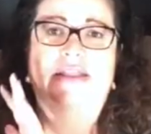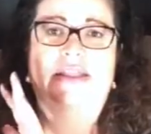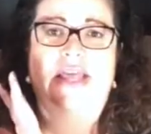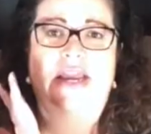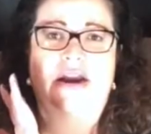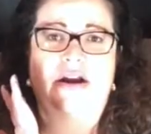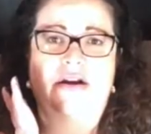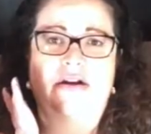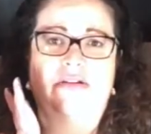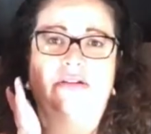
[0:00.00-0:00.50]

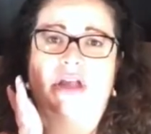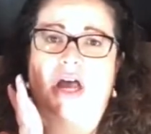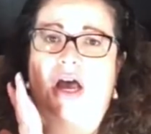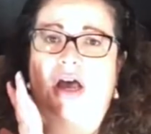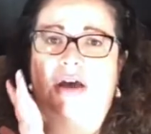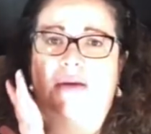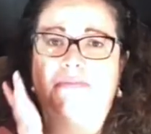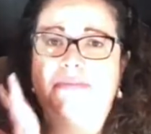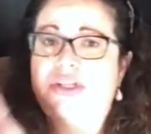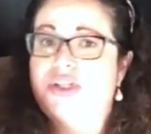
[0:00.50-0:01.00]
They're
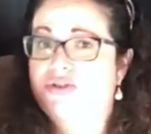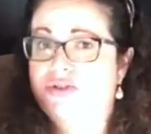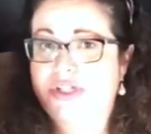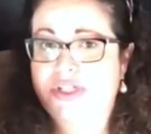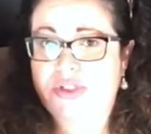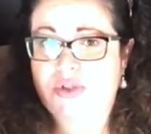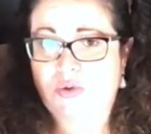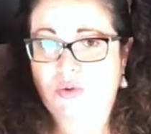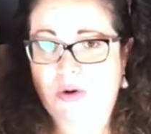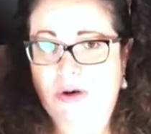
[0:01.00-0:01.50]
mystery
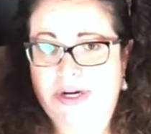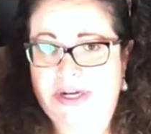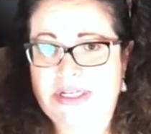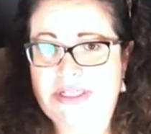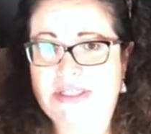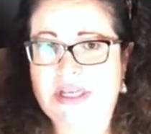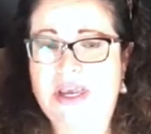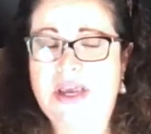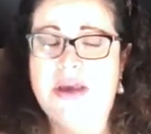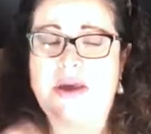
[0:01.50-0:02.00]

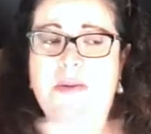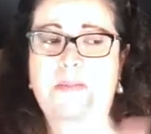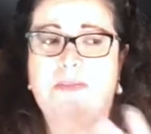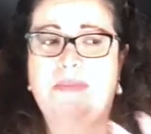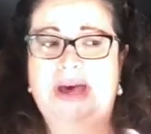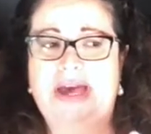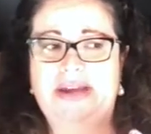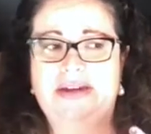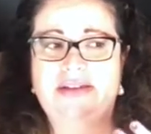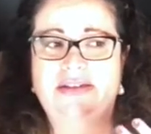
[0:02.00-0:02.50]
stories,
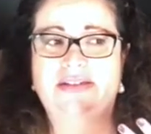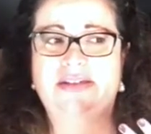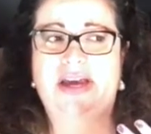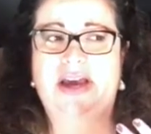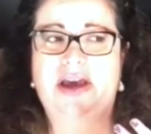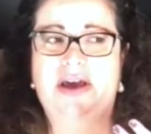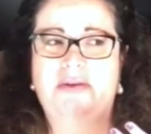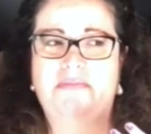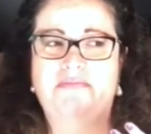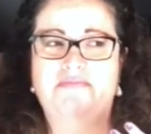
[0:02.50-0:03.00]
but
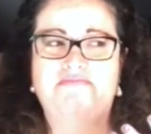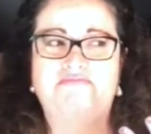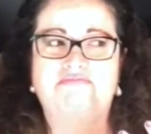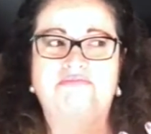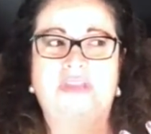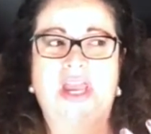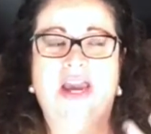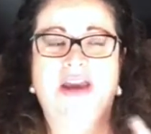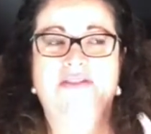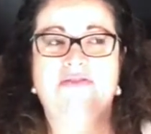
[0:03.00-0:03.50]

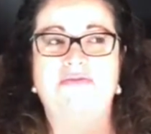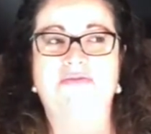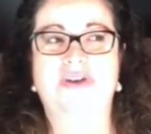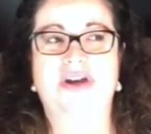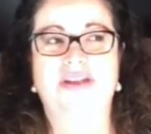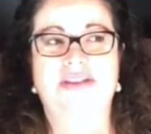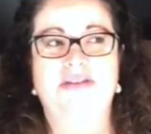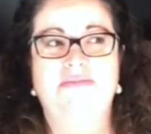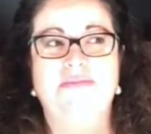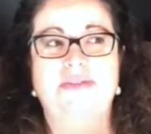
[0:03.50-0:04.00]
I don't
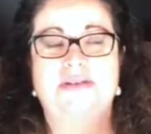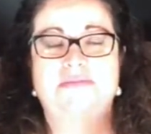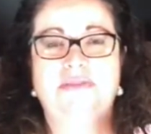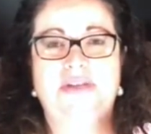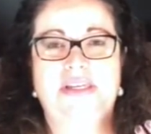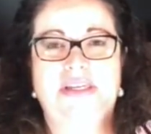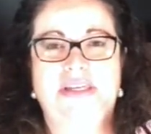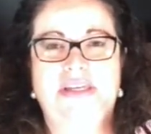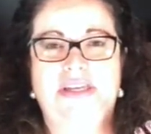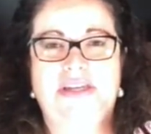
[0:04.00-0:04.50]
find them to
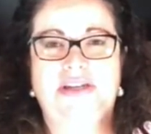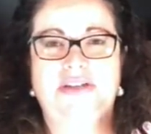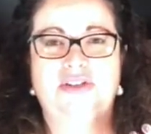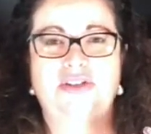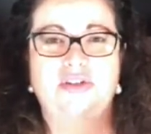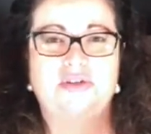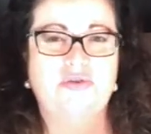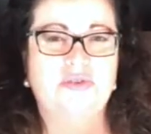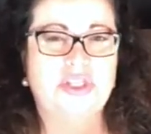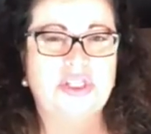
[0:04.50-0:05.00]
be
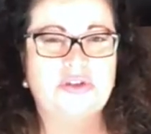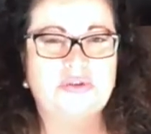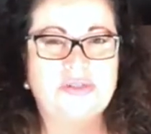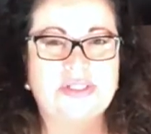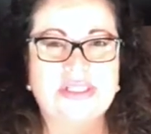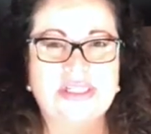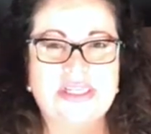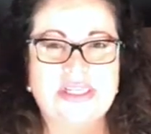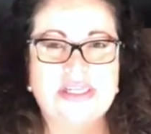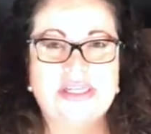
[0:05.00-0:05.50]
too
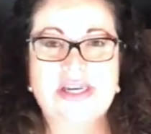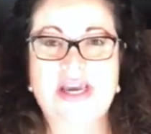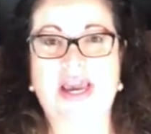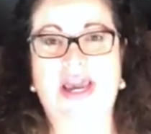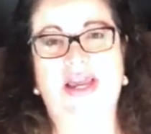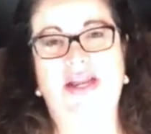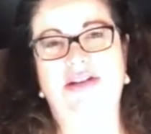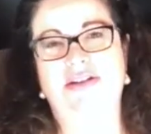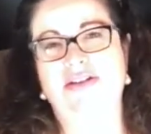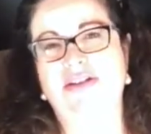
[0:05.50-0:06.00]
cutesy
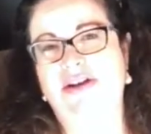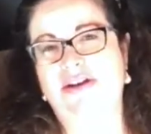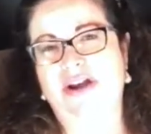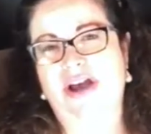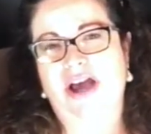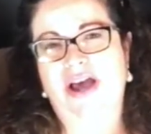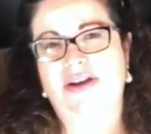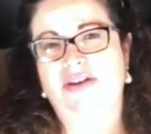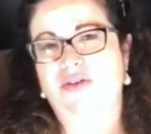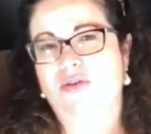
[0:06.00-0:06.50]
and they're
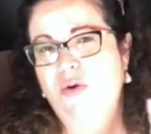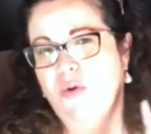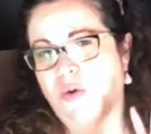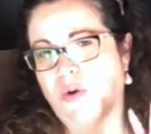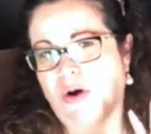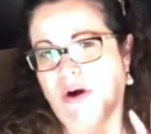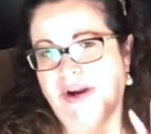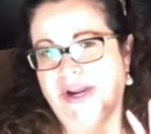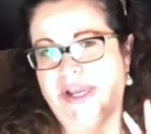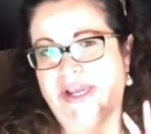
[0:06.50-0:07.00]
not
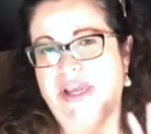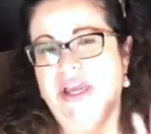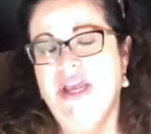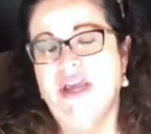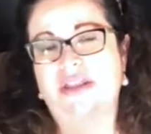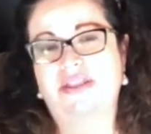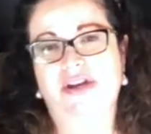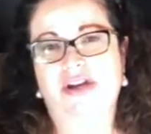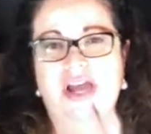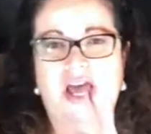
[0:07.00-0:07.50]
gory.
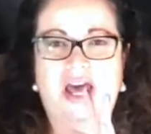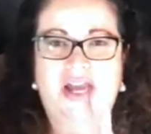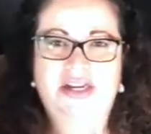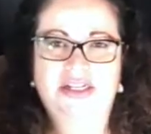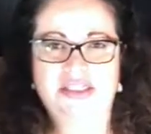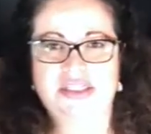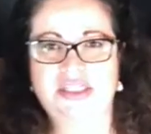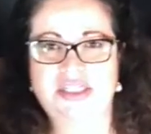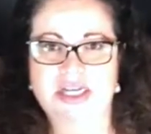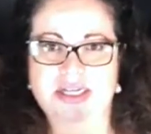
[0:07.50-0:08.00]
They're
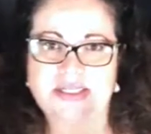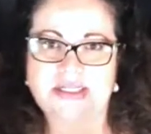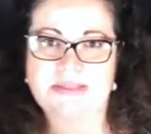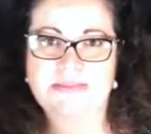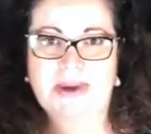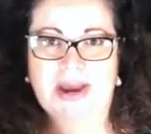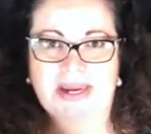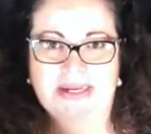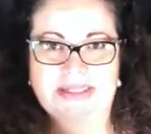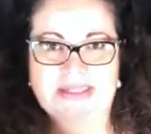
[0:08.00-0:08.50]
kind of just
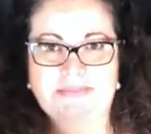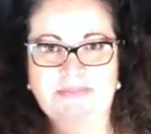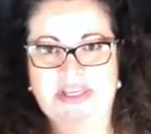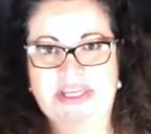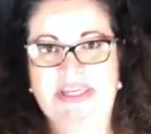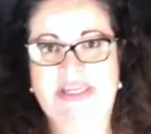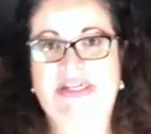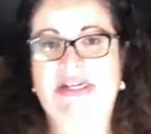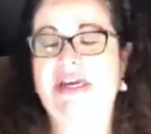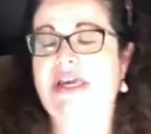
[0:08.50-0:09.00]
my
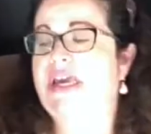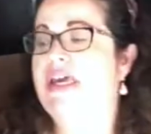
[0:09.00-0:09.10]
speed.